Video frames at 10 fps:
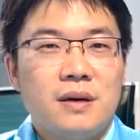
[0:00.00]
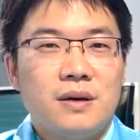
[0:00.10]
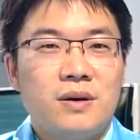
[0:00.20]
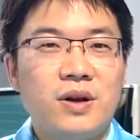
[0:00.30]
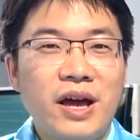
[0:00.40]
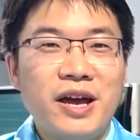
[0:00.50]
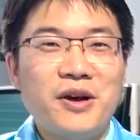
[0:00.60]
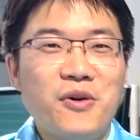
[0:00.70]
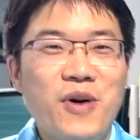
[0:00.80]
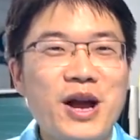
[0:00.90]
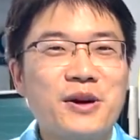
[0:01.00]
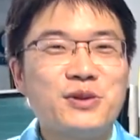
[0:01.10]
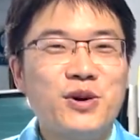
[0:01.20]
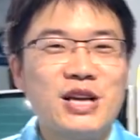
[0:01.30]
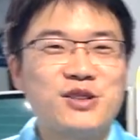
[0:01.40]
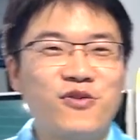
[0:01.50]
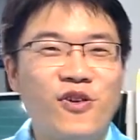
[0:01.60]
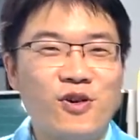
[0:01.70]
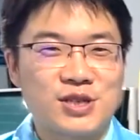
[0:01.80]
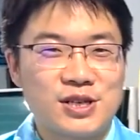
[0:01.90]
Okay, welcome to
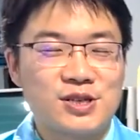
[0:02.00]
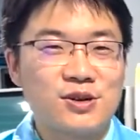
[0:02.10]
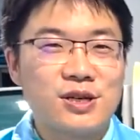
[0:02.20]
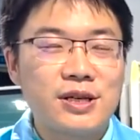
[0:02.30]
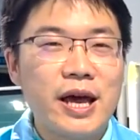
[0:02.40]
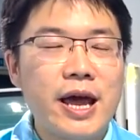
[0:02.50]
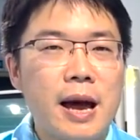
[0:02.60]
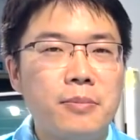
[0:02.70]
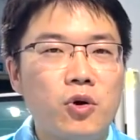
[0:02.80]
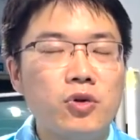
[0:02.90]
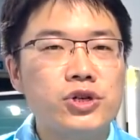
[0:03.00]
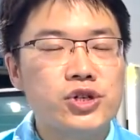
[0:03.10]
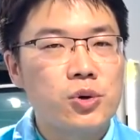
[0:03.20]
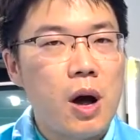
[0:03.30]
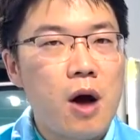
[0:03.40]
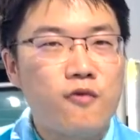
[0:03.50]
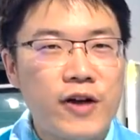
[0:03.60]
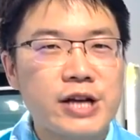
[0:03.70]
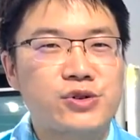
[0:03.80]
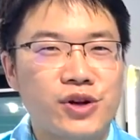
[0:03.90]
HDFocus. So today I'm going to show our
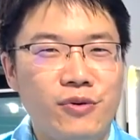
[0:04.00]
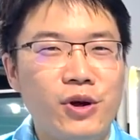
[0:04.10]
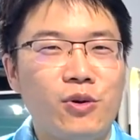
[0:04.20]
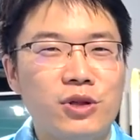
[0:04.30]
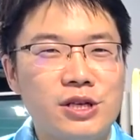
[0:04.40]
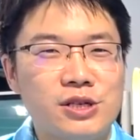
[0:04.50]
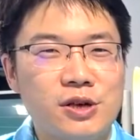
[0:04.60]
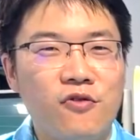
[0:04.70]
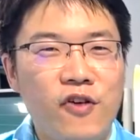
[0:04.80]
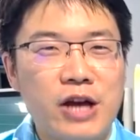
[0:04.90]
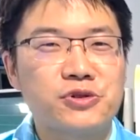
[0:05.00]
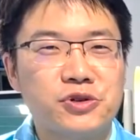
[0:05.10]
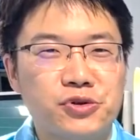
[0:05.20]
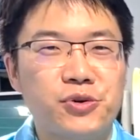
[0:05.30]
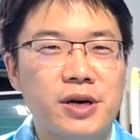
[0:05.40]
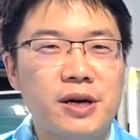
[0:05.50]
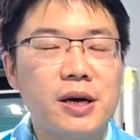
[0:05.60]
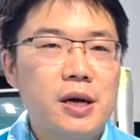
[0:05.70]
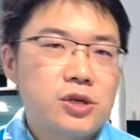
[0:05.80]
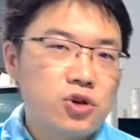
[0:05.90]
factory. We call this the factory tour.
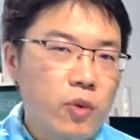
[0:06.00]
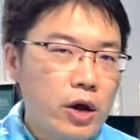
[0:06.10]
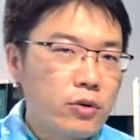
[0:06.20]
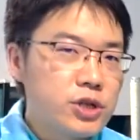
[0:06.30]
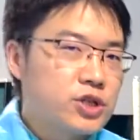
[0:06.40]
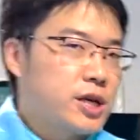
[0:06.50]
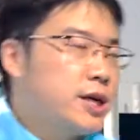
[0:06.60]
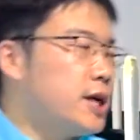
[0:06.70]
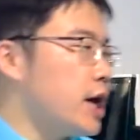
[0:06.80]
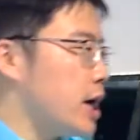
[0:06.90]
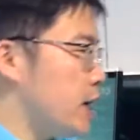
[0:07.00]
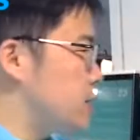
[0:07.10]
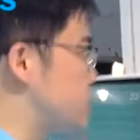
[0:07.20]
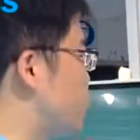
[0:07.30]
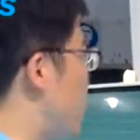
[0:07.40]
So we're going to see here, this is where